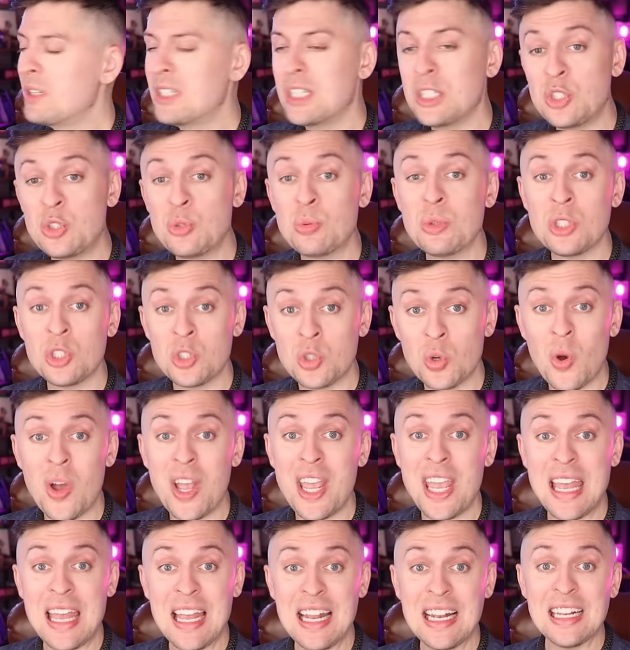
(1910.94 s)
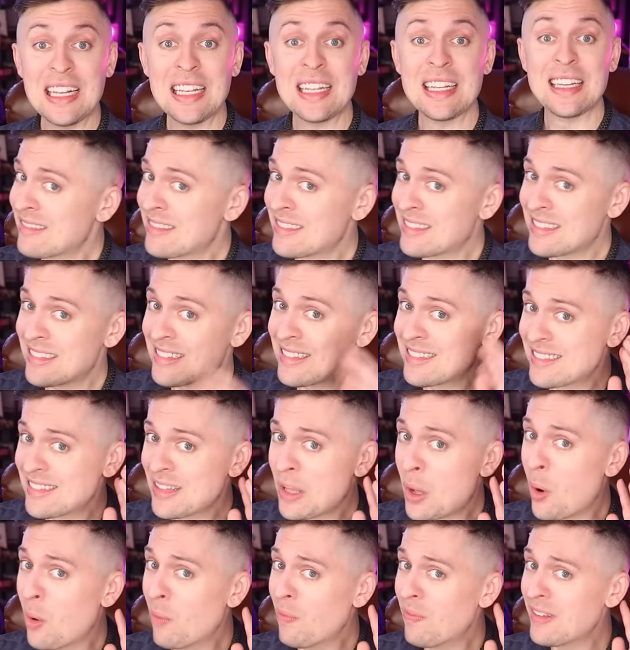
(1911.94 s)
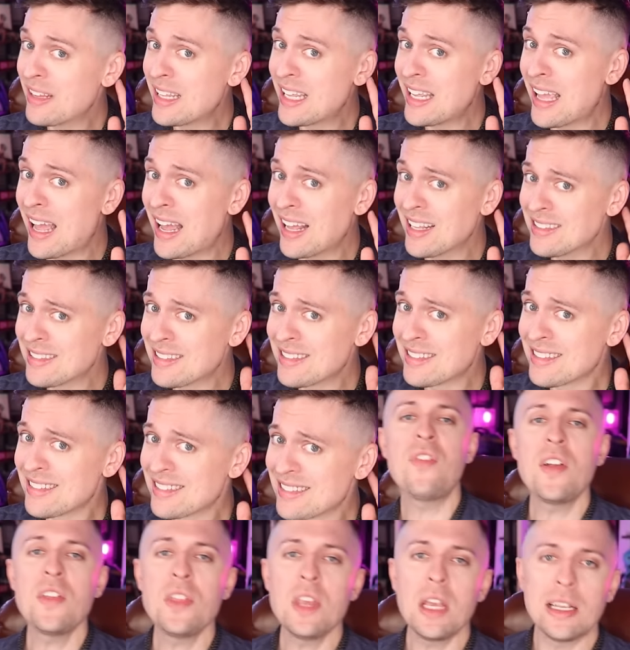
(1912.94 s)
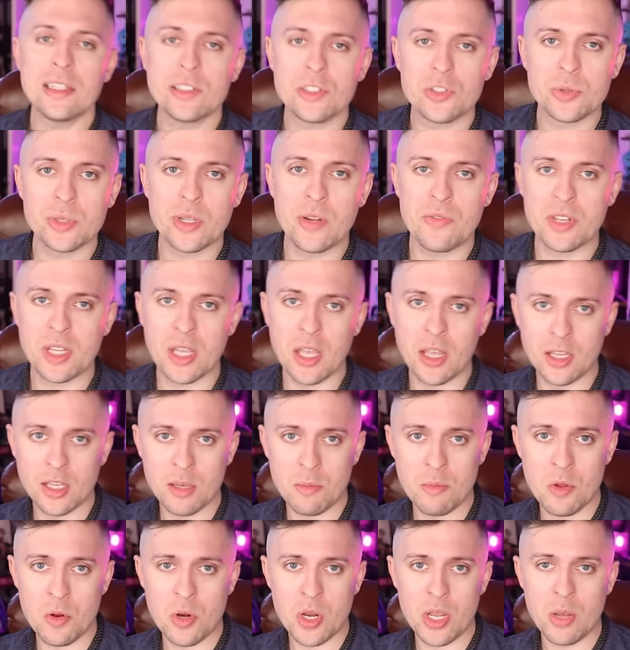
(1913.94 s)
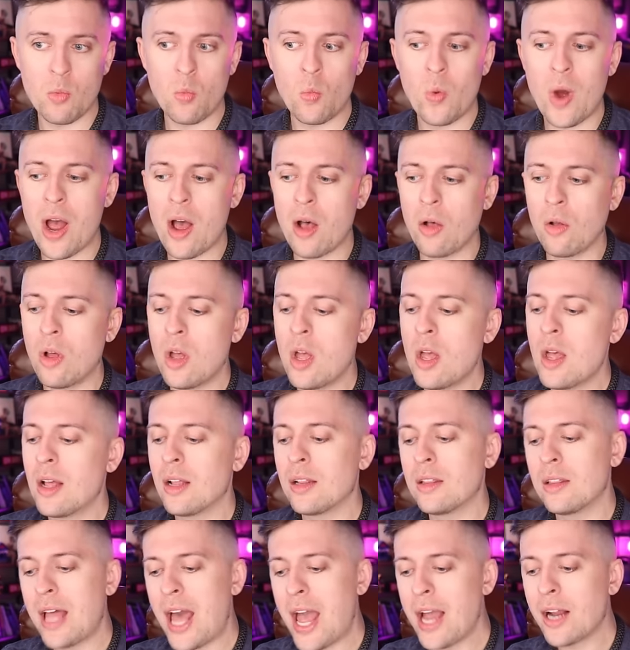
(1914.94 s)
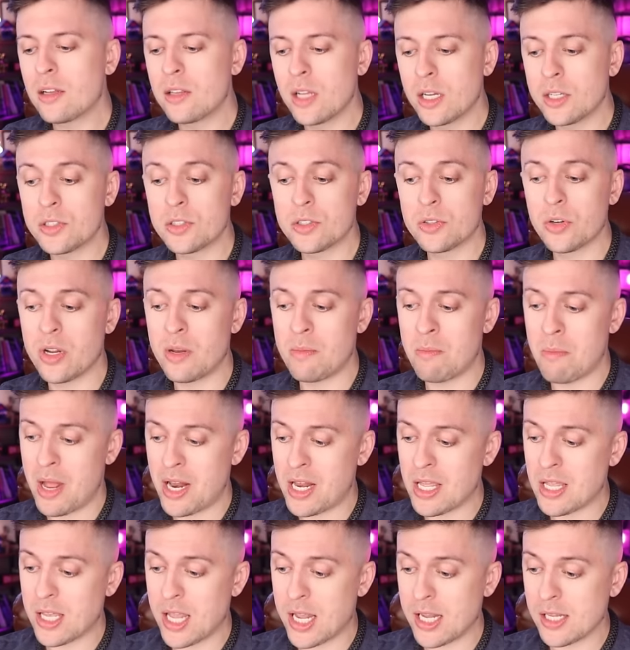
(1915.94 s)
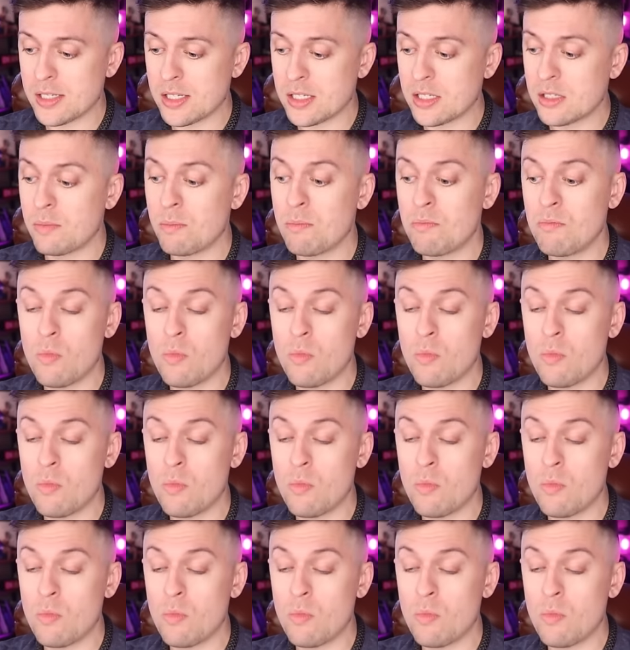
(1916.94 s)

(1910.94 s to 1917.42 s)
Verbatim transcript: But did you enjoy it? Hopefully, yes. I find the history of the kink community, while lackluster in many cases,